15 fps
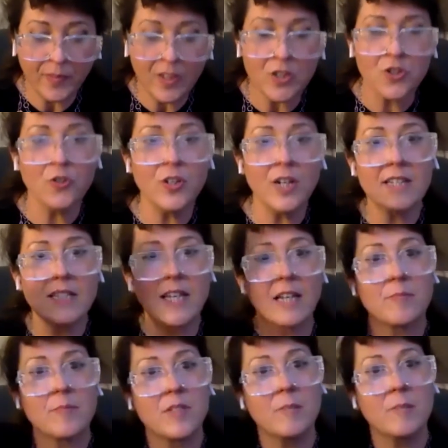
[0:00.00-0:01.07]
Schoen has
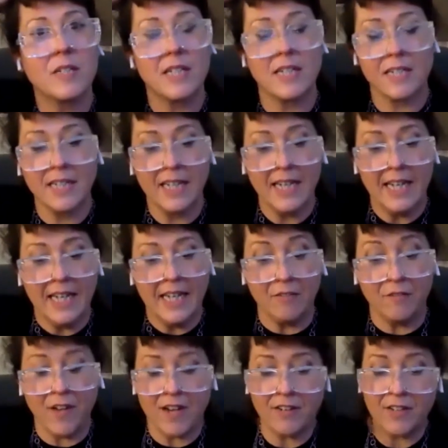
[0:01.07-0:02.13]
exhibited
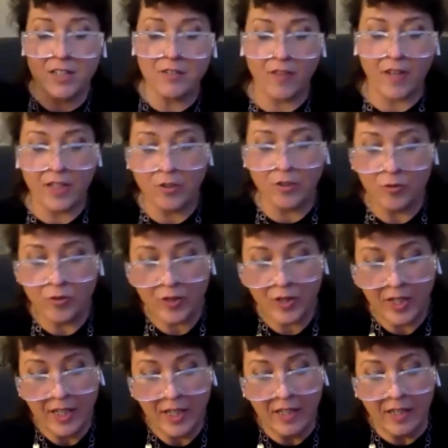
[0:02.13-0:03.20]
in various venues,
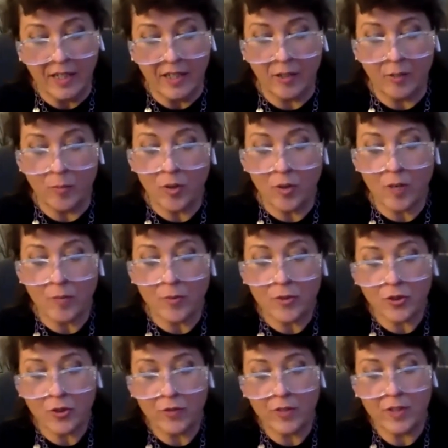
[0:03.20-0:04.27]
the Mocca
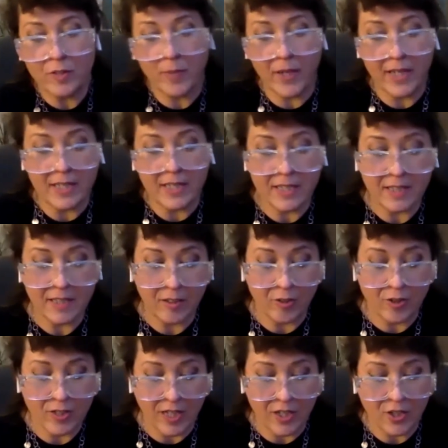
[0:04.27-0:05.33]
Moskowitz-based
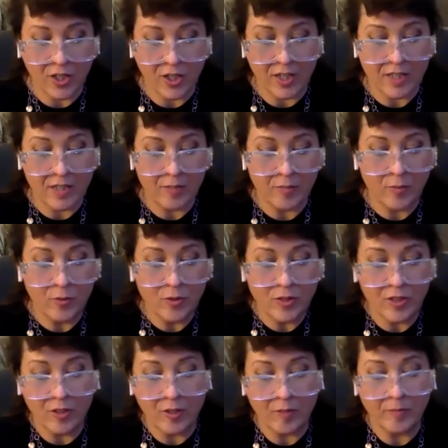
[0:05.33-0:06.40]
Los Angeles
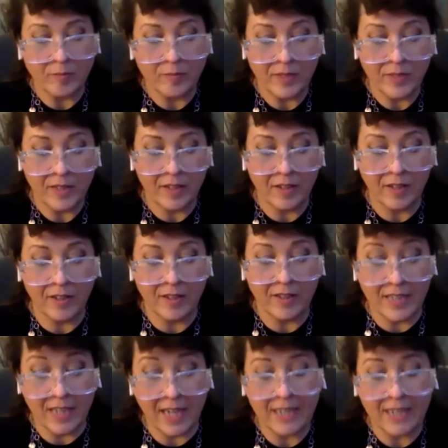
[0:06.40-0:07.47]
Museum,
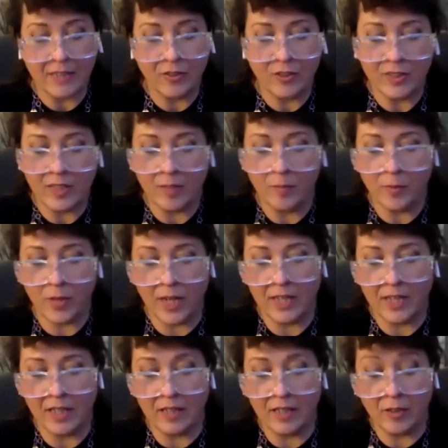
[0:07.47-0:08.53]
the Arte
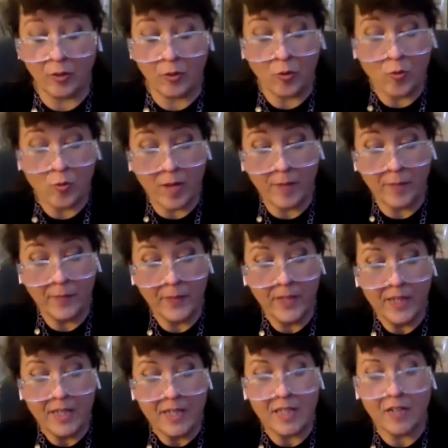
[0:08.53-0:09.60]
Contemporanea at the Roma,
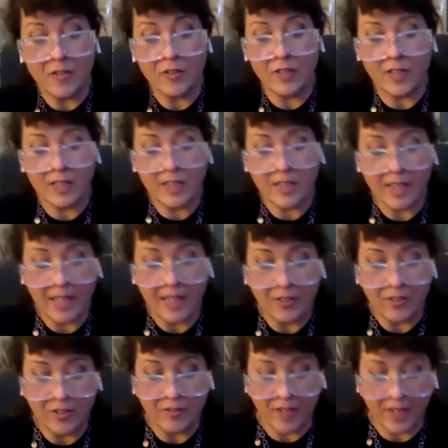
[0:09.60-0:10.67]
South London
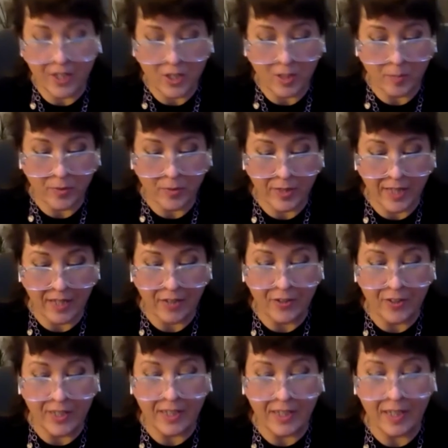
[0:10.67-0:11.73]
Gallery, Whitechapel
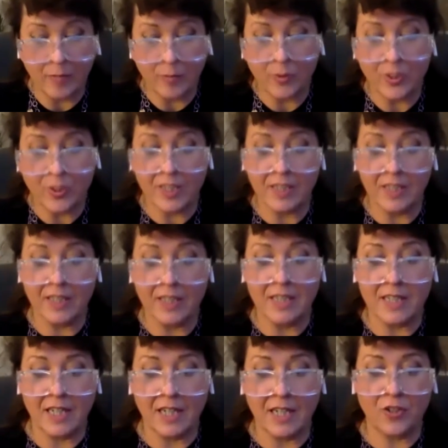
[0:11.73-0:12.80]
Gallery and MOT
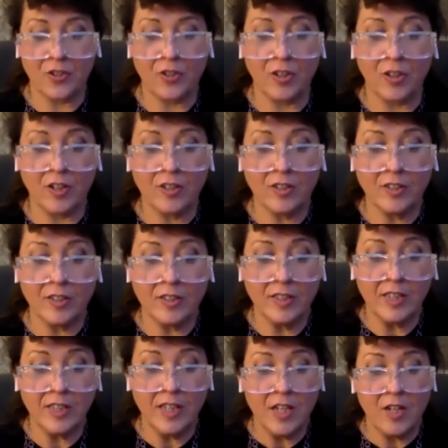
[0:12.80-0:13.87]
International London,
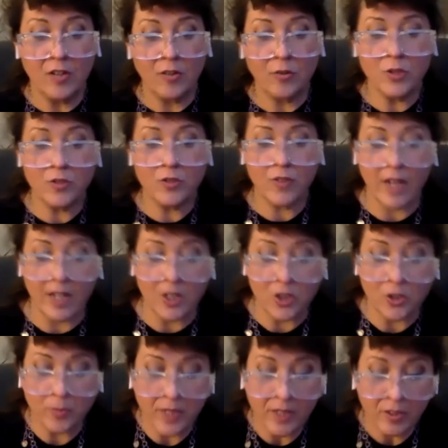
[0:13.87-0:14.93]
Kunstverein
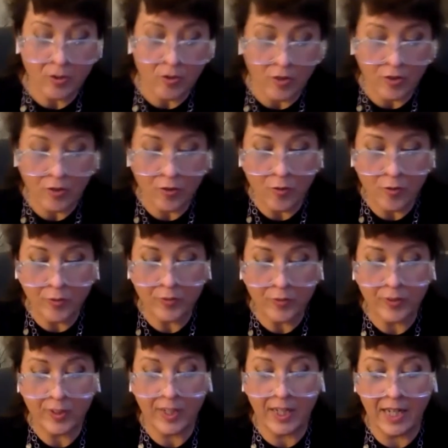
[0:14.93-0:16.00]
Springhornhof,
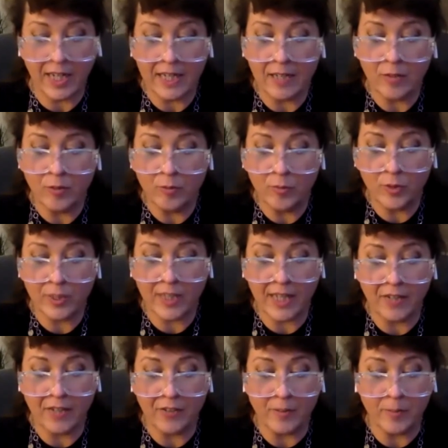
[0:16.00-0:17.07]
Kleine Humboldt
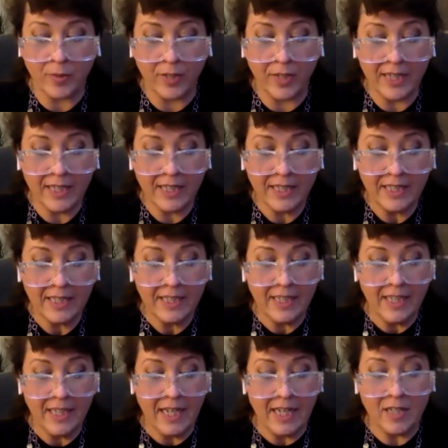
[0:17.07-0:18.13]
Gallery Berlin,
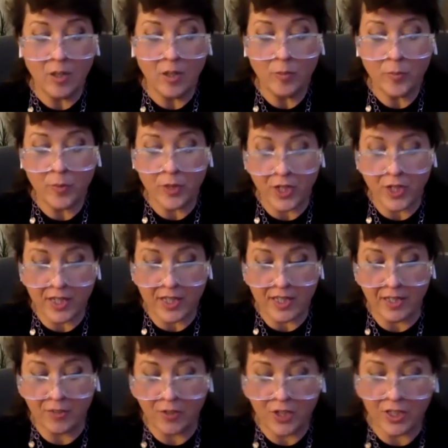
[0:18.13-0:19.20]
and Young Projects
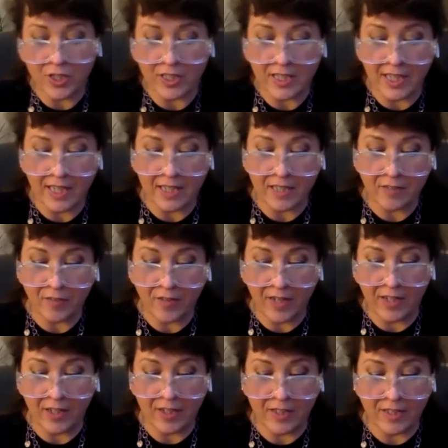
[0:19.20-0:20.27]
and Richard Teller's
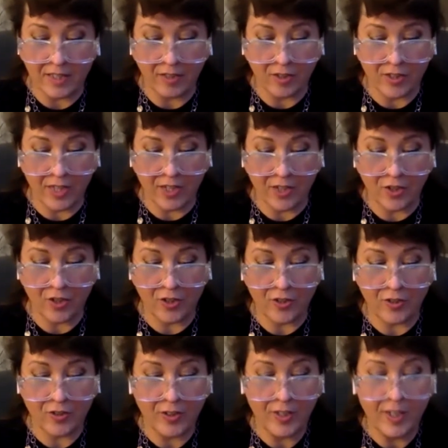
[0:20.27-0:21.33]
Fine Arts in Los
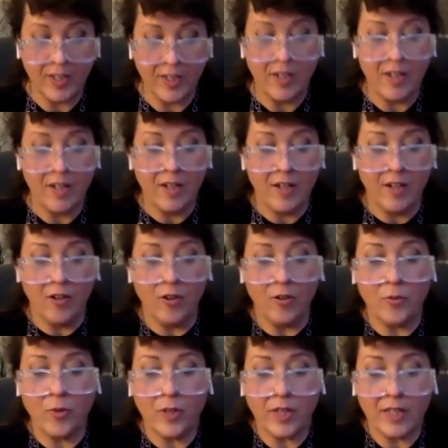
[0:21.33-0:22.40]
Angeles. Her
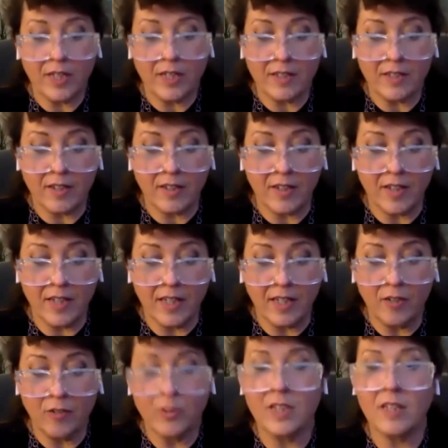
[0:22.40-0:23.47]
work is
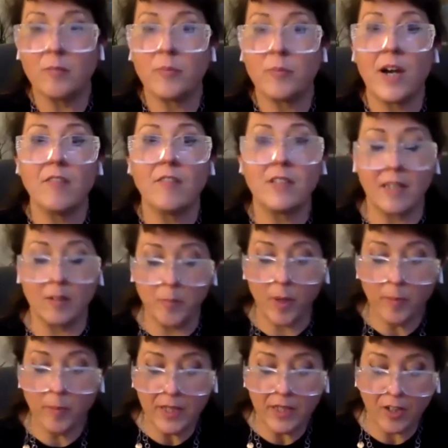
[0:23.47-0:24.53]
included in private and
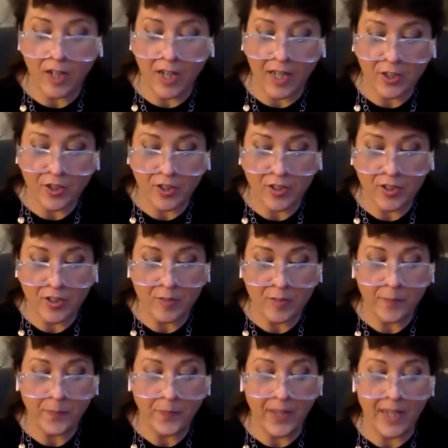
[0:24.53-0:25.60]
public collections,
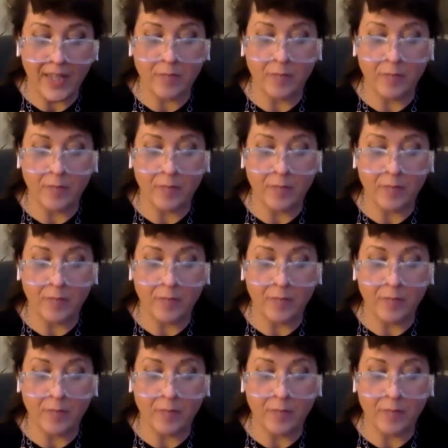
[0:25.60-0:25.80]
has